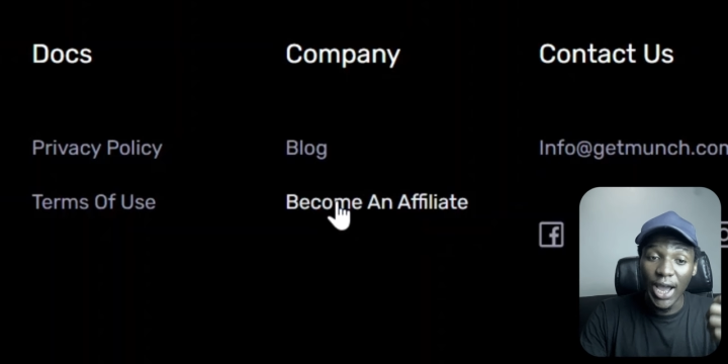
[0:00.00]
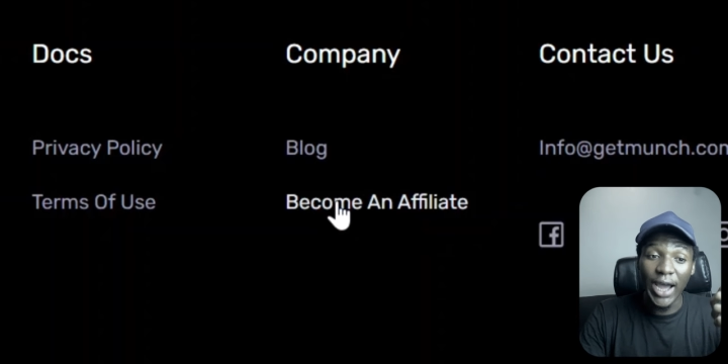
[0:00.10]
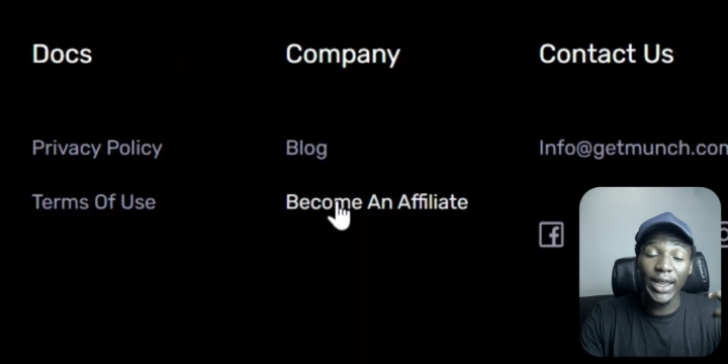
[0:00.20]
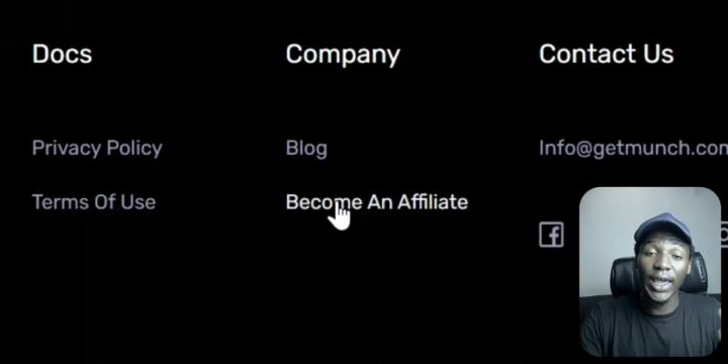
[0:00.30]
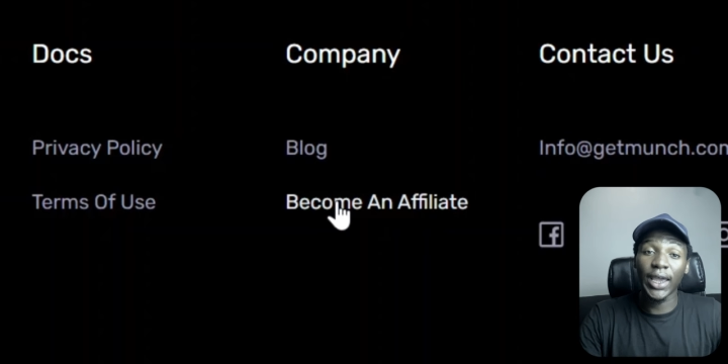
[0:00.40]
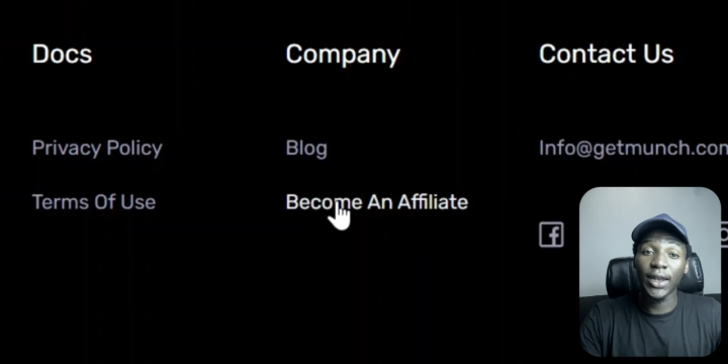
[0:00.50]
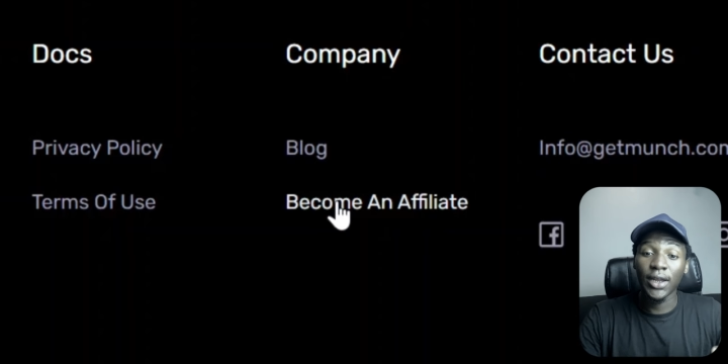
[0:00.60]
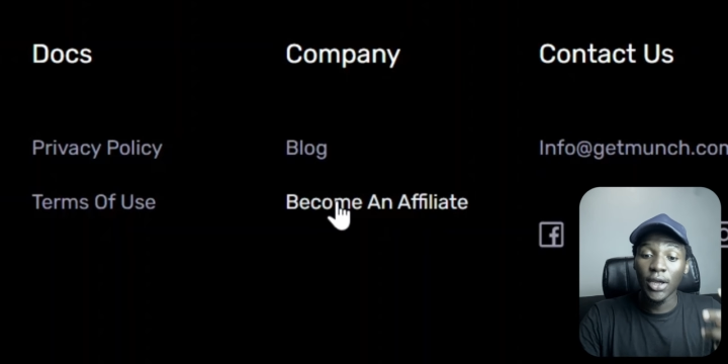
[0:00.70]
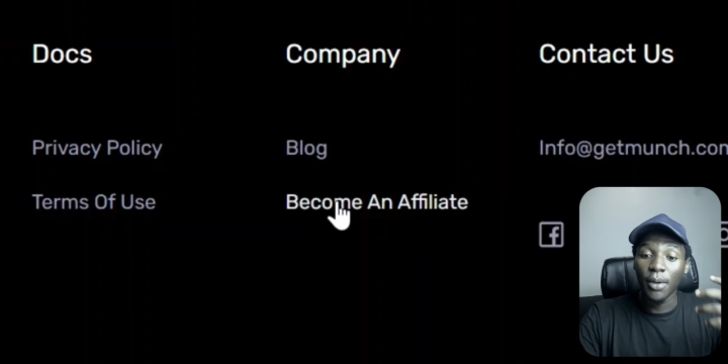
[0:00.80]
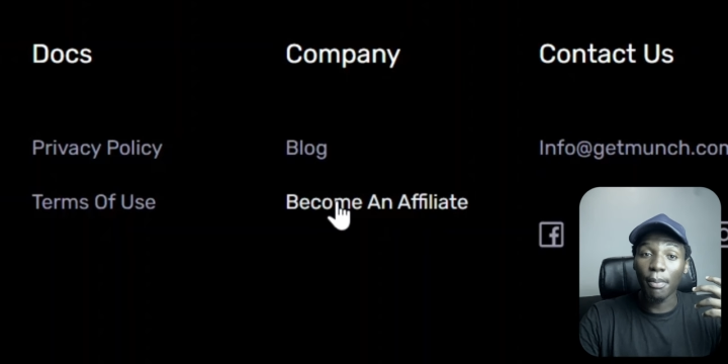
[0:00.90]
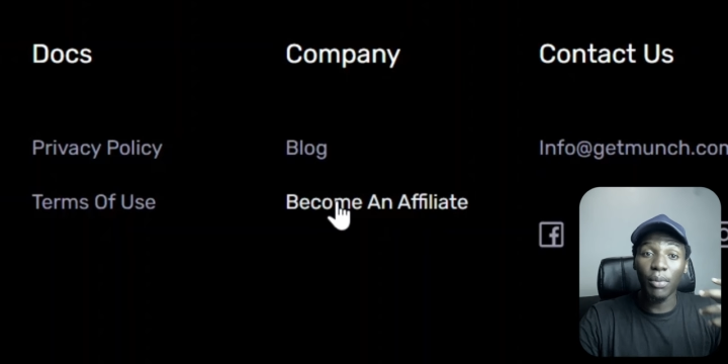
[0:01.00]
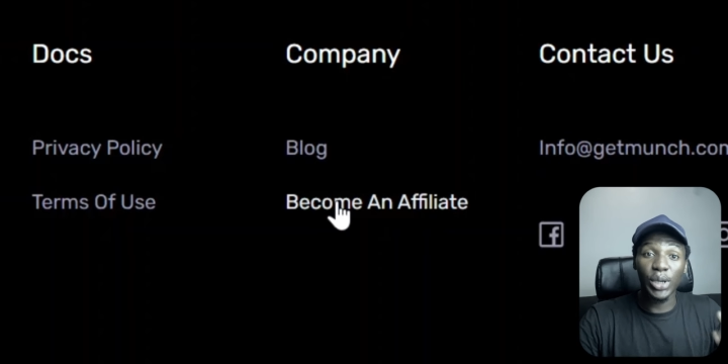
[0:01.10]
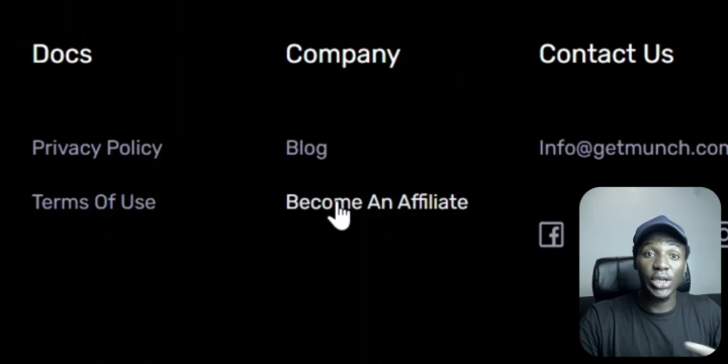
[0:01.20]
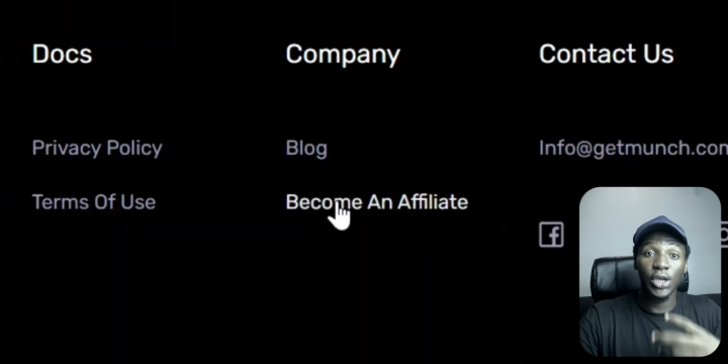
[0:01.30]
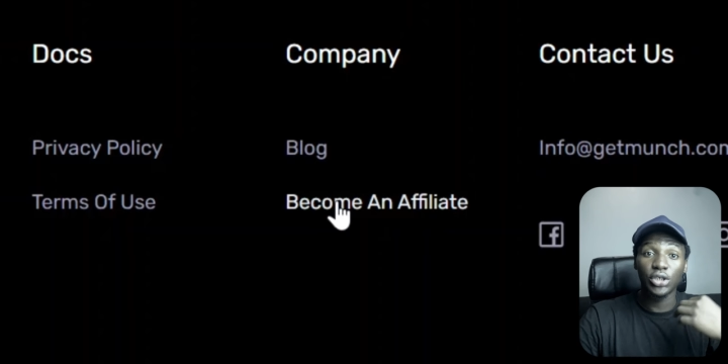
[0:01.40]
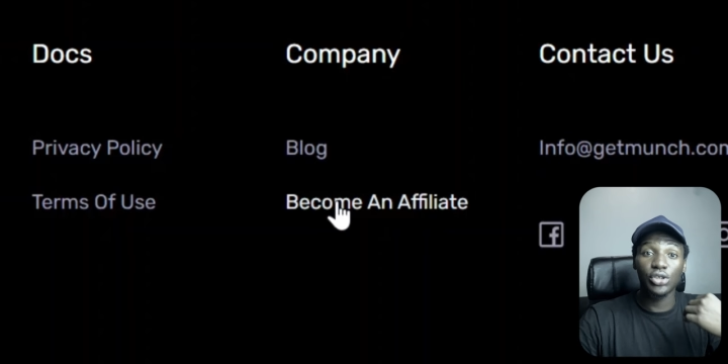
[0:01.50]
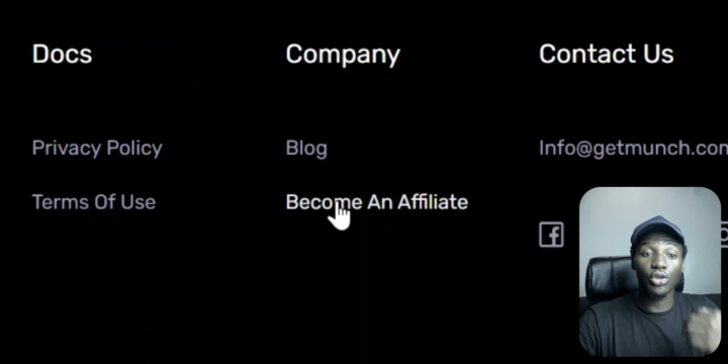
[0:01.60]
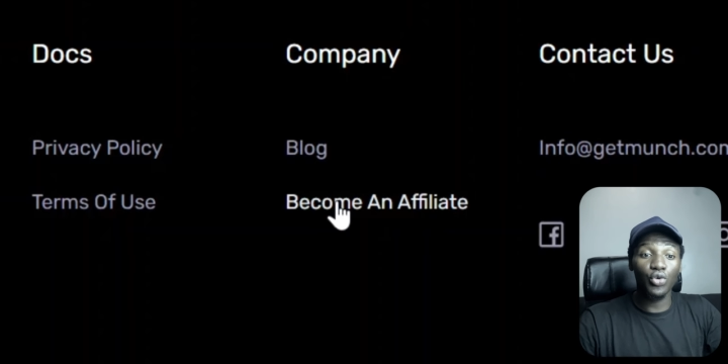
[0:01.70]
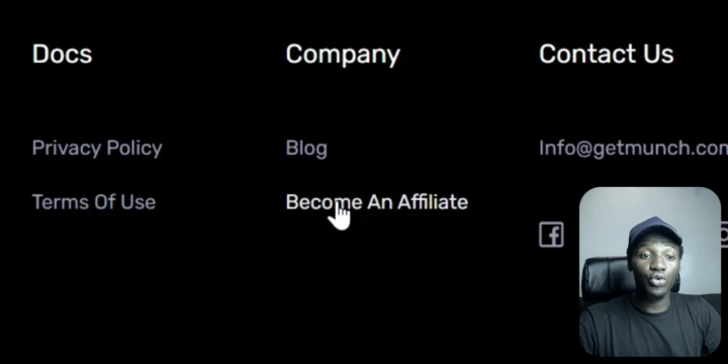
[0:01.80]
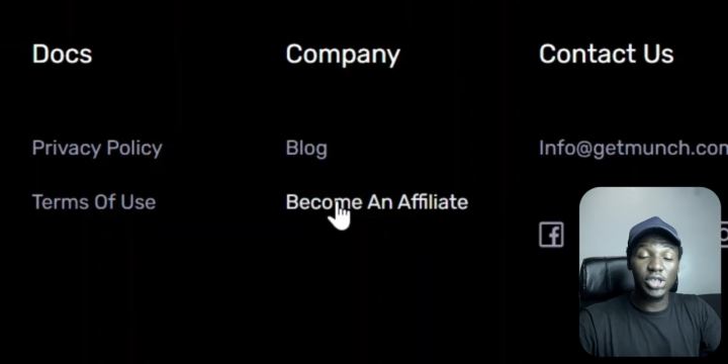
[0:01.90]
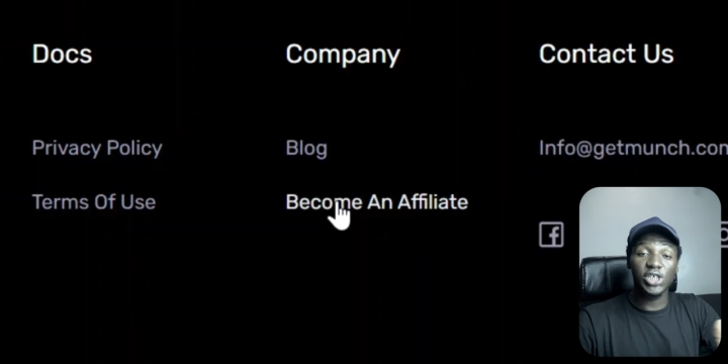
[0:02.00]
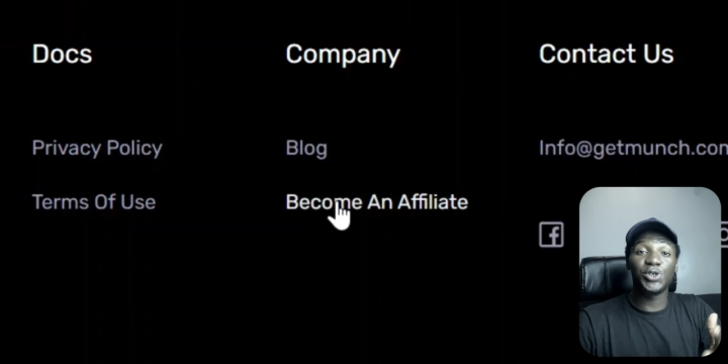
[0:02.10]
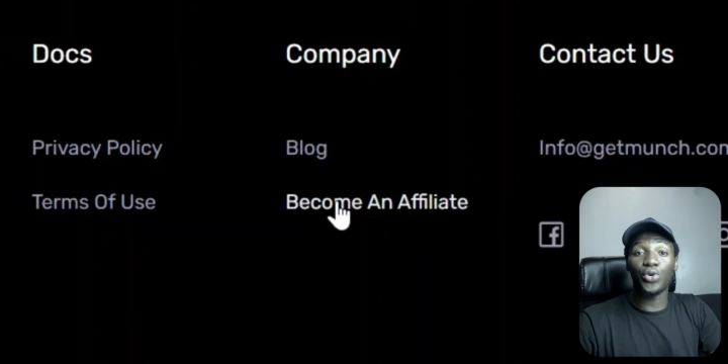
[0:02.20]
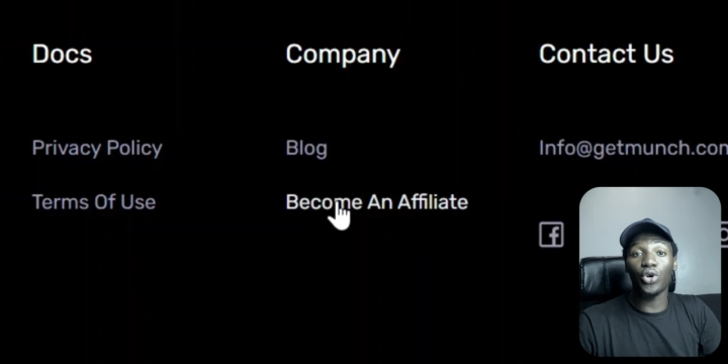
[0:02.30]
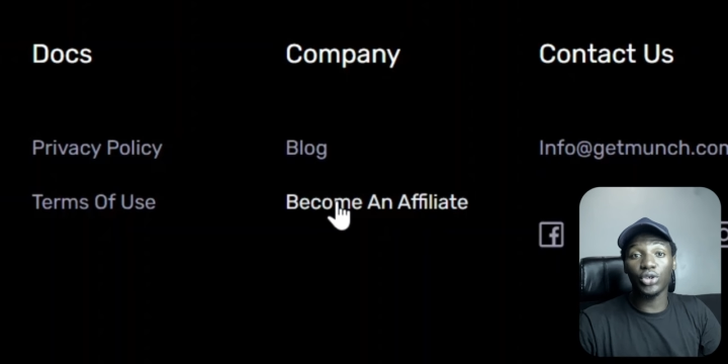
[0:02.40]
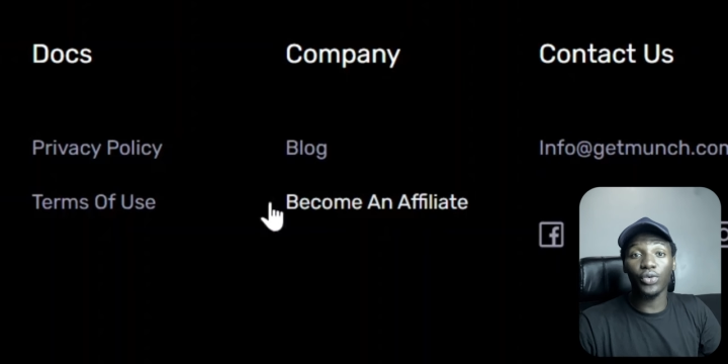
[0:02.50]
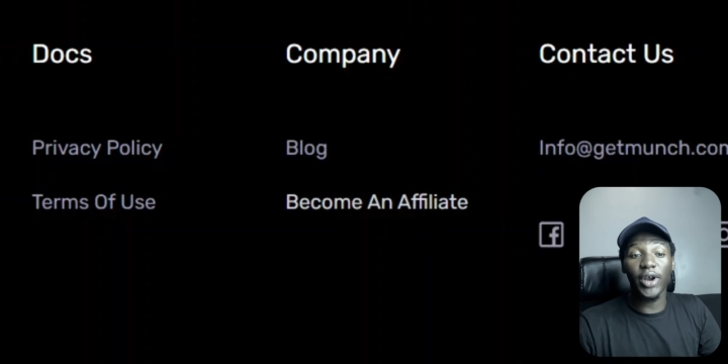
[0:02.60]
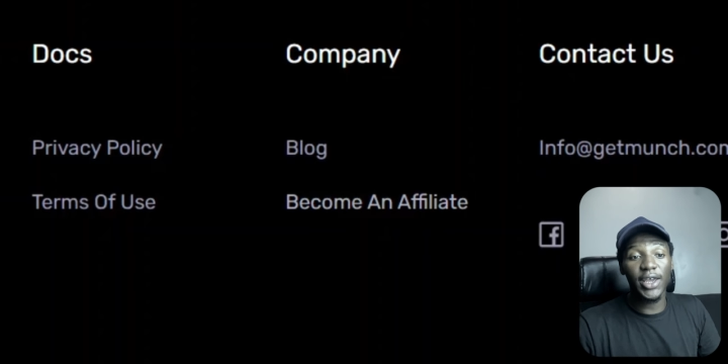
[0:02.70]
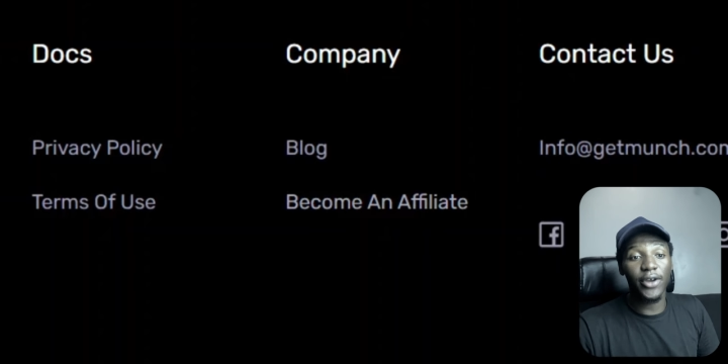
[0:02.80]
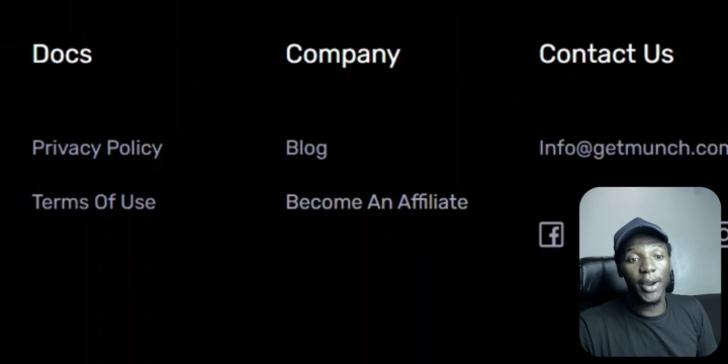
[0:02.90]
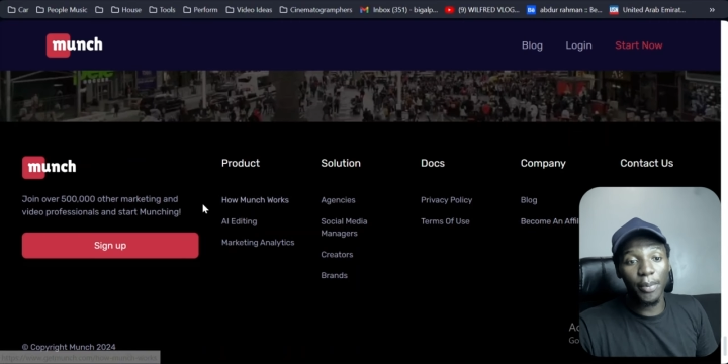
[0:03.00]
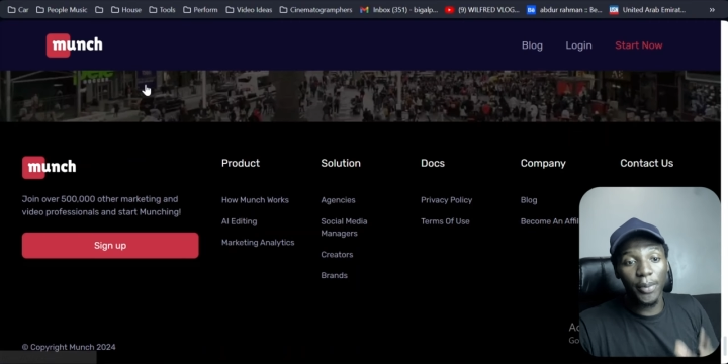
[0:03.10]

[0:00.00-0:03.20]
and earn money through this product right here, right?